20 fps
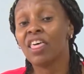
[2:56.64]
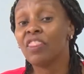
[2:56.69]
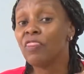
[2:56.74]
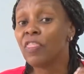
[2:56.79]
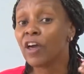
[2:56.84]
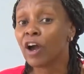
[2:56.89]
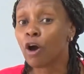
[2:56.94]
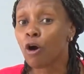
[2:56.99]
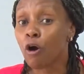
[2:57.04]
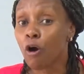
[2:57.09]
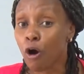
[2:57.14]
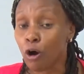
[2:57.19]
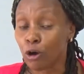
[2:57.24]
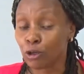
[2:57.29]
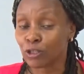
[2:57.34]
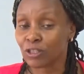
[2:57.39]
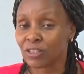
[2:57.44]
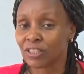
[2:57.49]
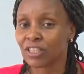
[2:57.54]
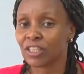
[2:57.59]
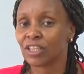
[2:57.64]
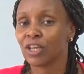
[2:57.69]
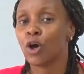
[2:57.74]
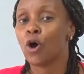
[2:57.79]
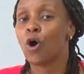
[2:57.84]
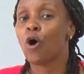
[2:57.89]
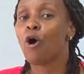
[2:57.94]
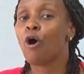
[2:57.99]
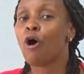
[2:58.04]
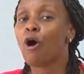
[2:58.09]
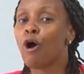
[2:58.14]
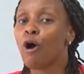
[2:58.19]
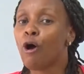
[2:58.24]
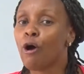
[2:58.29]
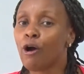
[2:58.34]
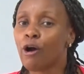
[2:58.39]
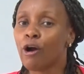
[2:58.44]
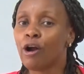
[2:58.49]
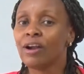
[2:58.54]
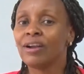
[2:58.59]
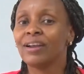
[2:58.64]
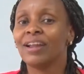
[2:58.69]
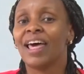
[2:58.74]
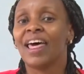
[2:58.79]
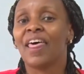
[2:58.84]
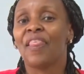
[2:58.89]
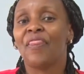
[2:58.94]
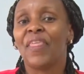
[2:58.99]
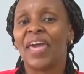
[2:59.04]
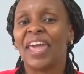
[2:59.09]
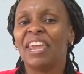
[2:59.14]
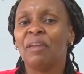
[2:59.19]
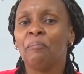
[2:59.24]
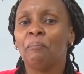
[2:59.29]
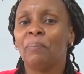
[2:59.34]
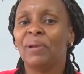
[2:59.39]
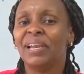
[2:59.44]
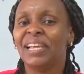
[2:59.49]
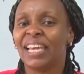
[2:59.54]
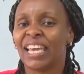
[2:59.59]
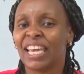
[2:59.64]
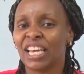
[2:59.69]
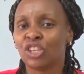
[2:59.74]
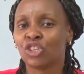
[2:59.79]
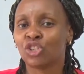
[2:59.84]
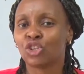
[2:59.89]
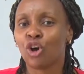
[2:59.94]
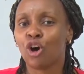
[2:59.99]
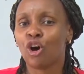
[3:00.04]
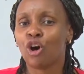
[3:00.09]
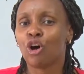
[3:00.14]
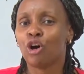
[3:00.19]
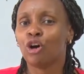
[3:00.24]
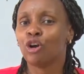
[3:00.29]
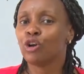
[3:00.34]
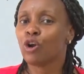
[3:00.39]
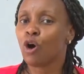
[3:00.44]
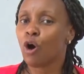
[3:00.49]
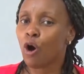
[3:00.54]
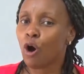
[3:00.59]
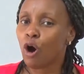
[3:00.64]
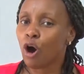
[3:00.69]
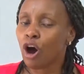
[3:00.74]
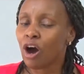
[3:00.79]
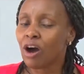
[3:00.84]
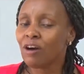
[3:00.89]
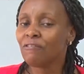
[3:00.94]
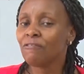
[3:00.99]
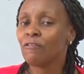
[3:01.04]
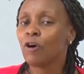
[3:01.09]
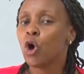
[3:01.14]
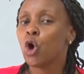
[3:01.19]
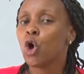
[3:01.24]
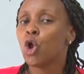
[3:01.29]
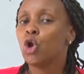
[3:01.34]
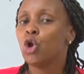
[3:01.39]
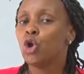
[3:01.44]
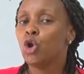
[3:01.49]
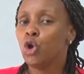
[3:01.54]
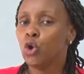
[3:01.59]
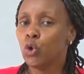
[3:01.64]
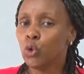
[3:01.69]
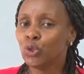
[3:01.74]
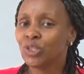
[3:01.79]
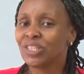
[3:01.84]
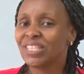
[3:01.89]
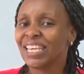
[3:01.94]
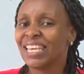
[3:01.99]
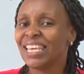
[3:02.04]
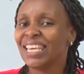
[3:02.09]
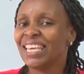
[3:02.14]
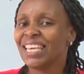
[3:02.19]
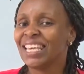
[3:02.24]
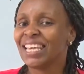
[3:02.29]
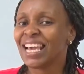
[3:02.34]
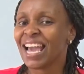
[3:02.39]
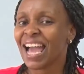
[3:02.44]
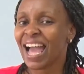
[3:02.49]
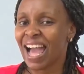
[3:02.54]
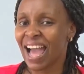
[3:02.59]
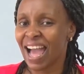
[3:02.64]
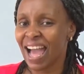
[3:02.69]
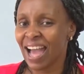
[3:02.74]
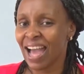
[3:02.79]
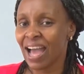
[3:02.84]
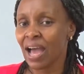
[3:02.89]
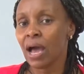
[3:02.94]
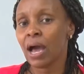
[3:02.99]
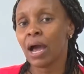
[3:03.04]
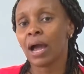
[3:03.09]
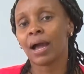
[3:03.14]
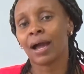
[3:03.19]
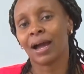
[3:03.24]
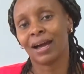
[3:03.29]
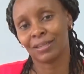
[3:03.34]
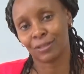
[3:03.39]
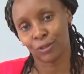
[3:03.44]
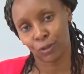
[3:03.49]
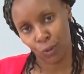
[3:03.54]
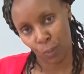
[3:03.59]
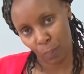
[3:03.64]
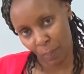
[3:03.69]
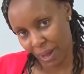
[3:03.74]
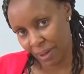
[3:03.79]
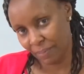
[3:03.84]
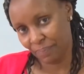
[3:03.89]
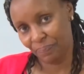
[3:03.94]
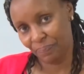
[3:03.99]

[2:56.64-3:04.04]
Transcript: The cost or the implication of losing a customer.